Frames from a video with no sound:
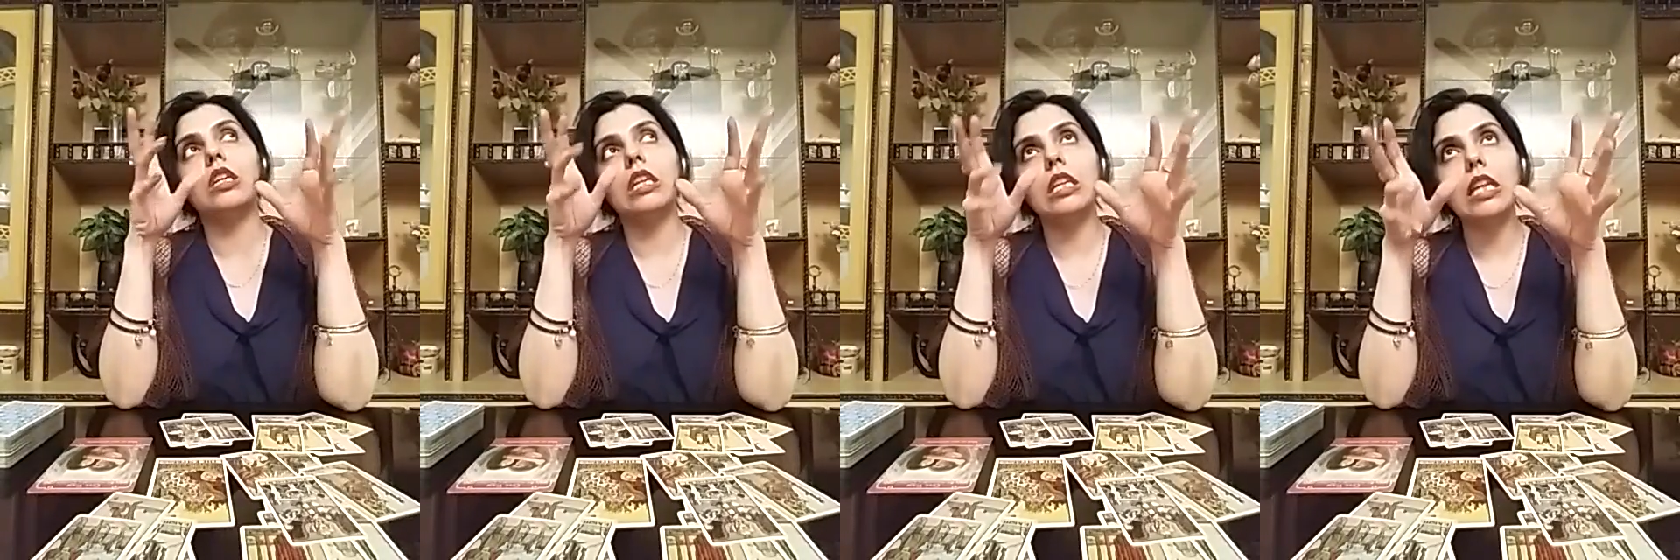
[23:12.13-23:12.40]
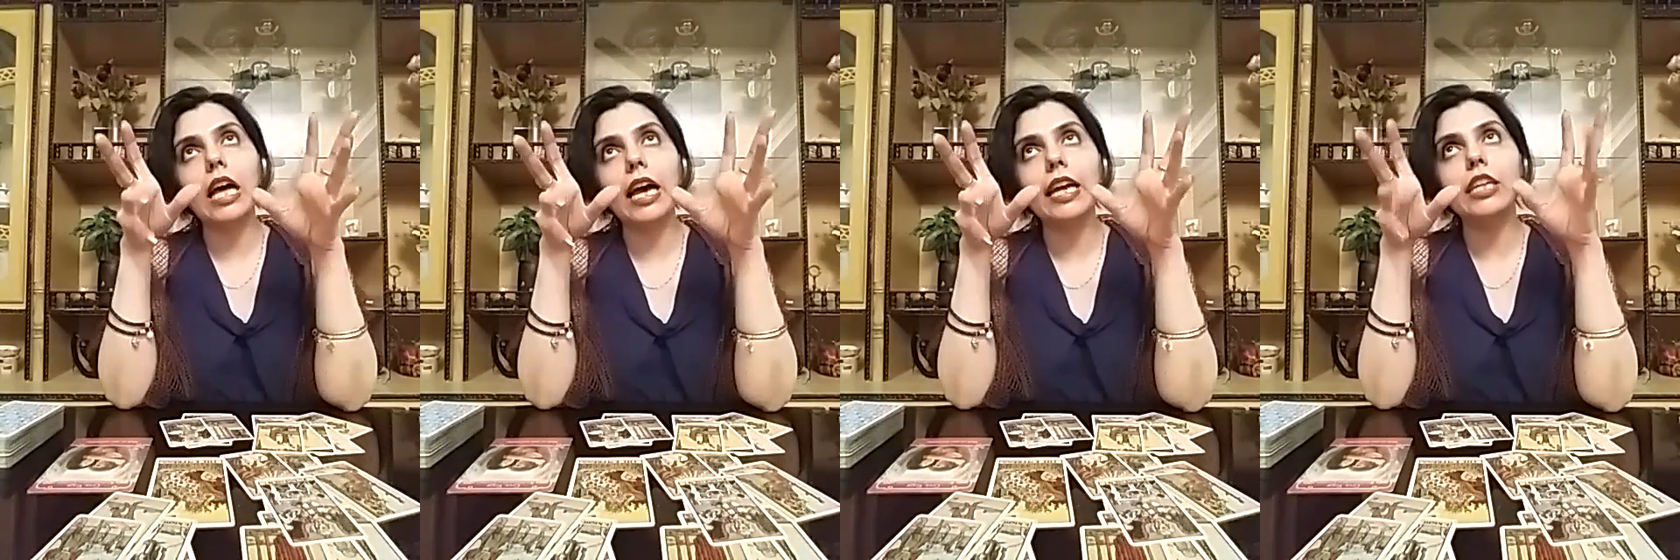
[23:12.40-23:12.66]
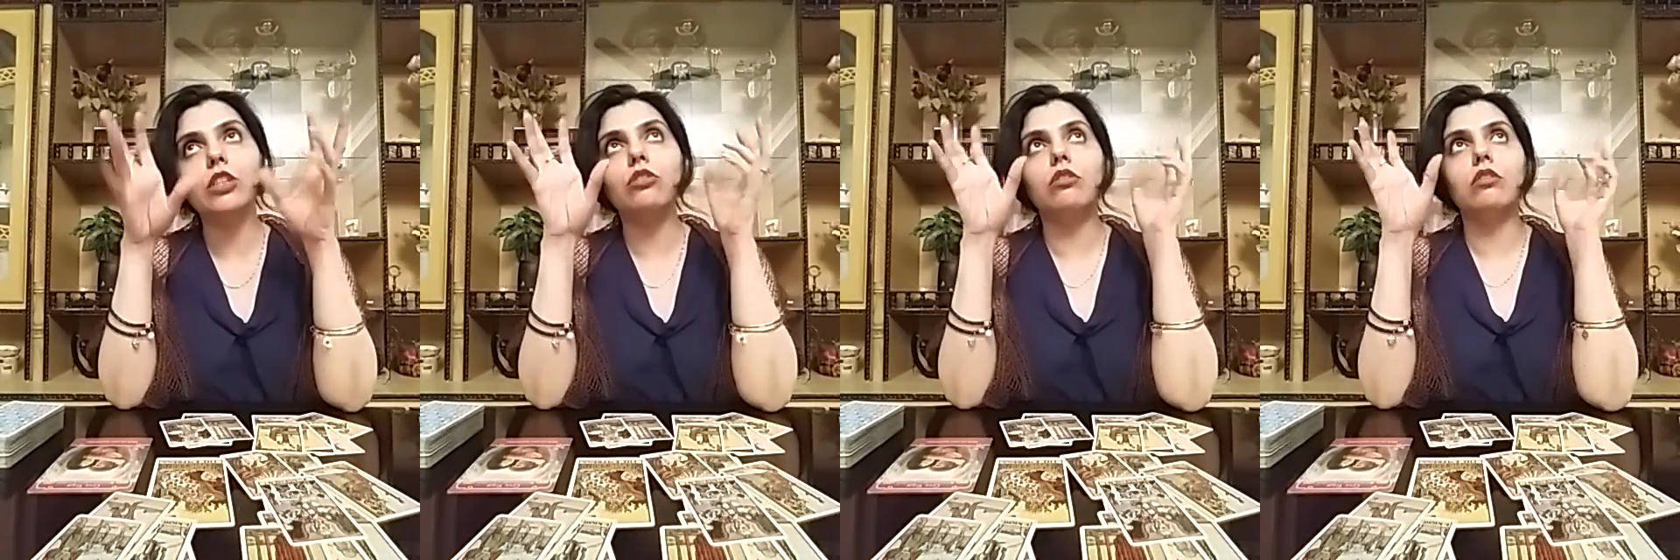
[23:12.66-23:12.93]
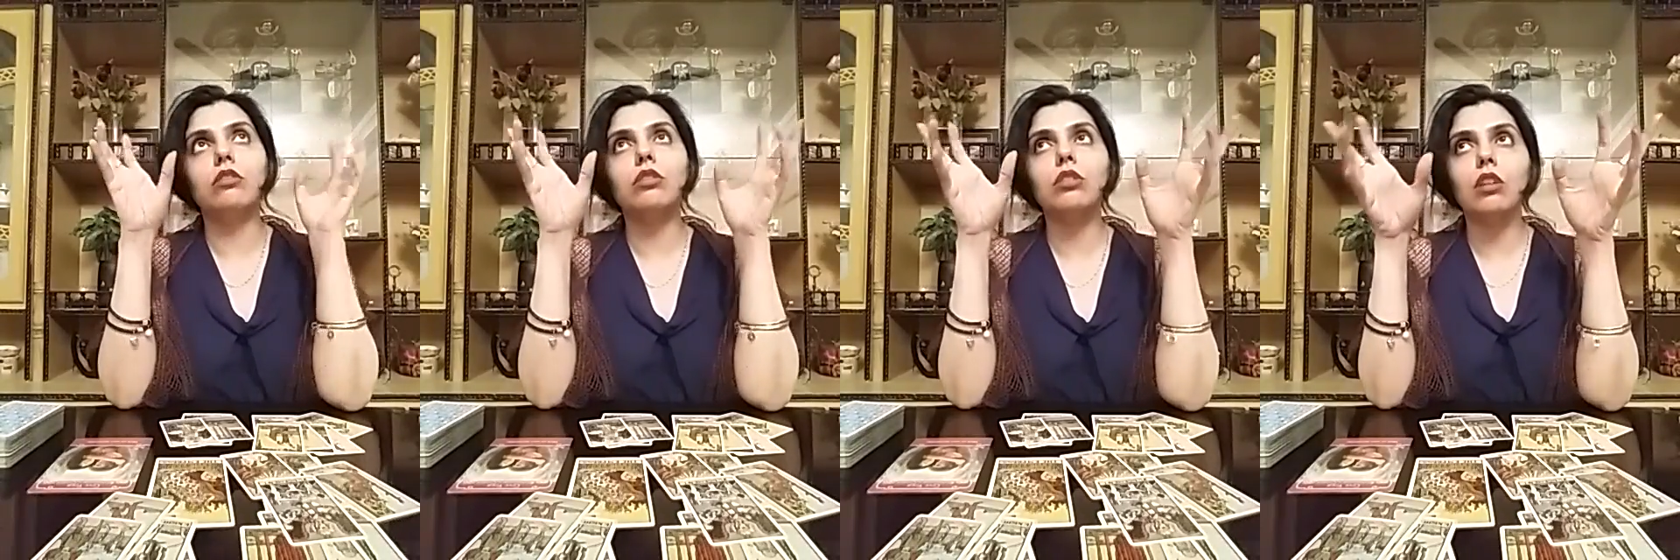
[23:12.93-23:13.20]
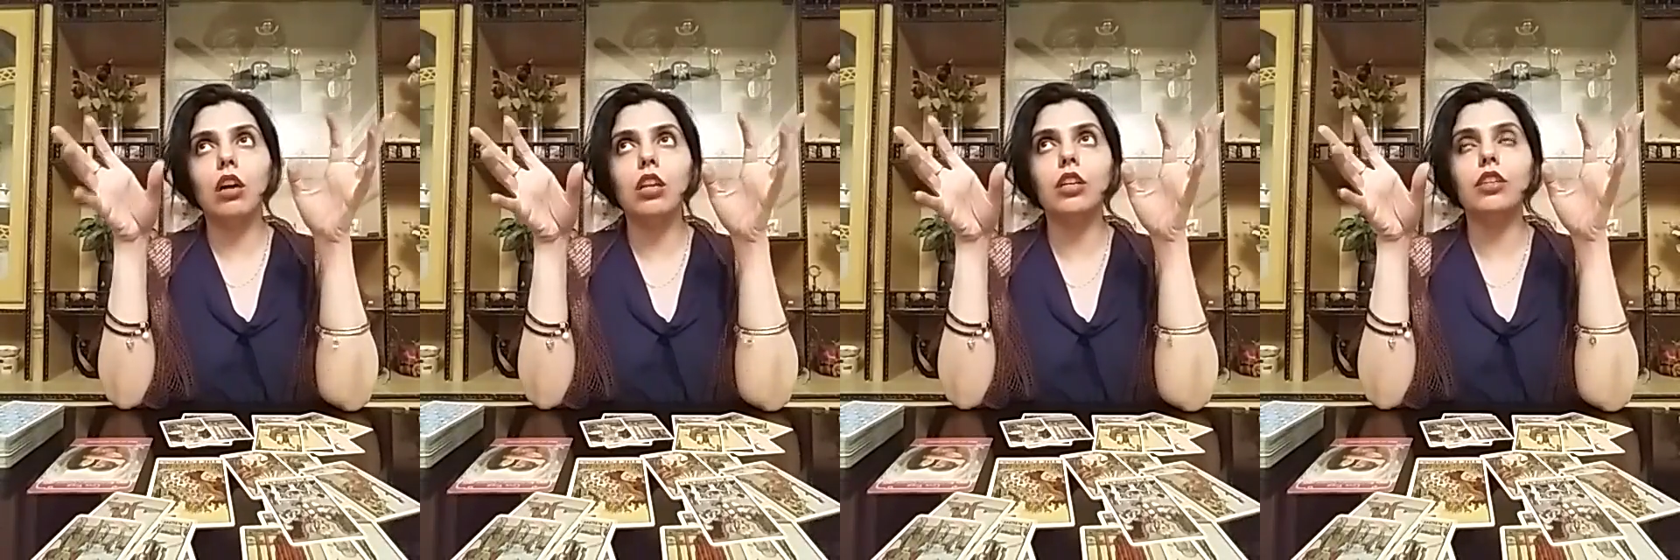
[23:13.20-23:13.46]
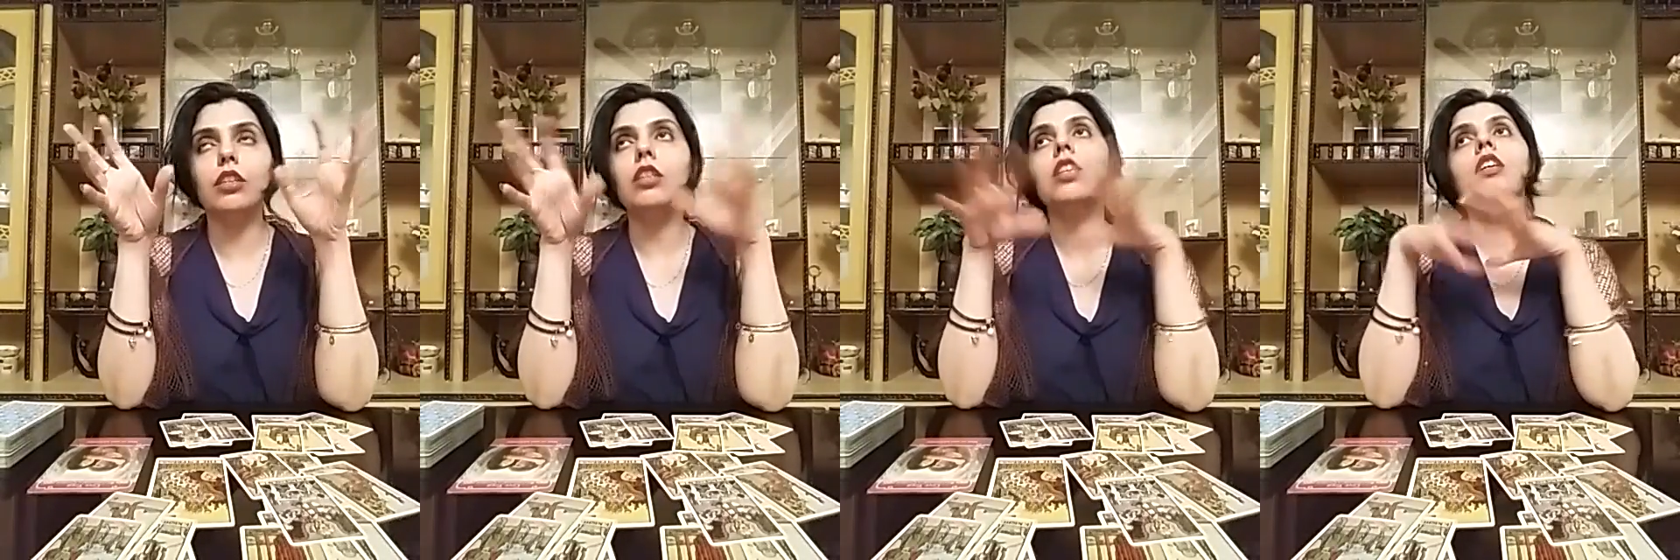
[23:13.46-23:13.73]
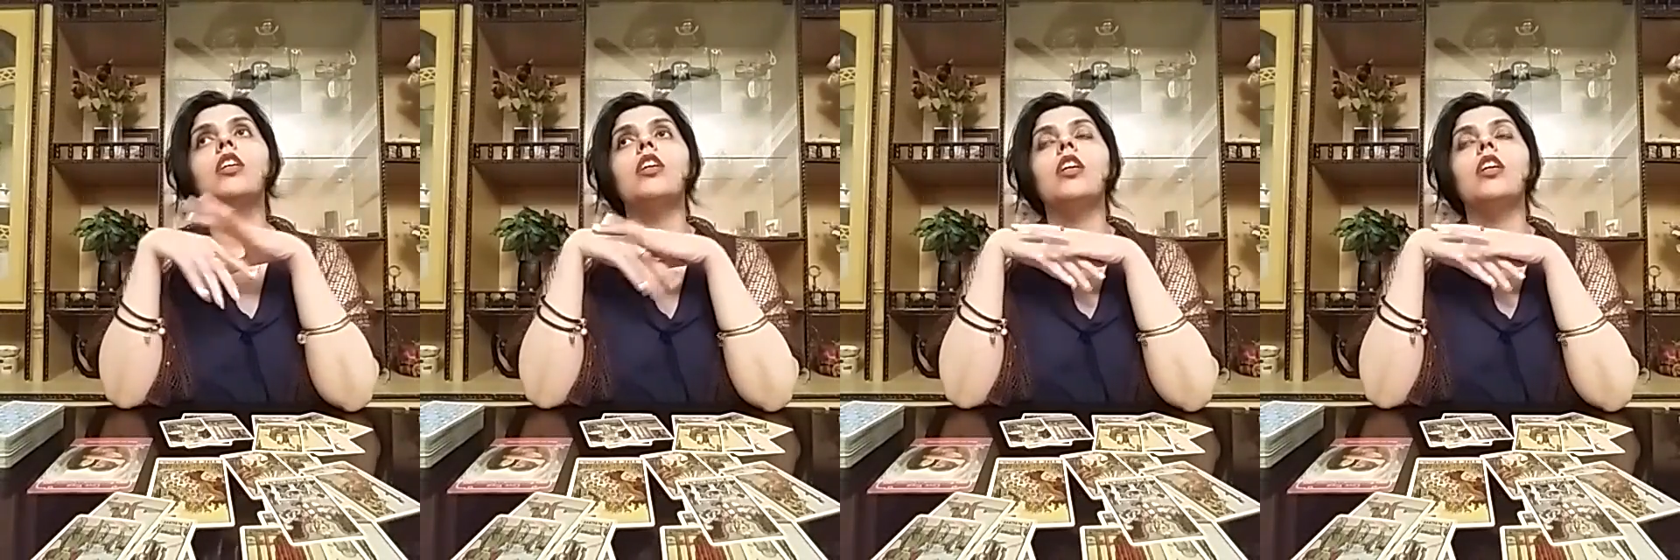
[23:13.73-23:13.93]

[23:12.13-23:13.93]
light or this color.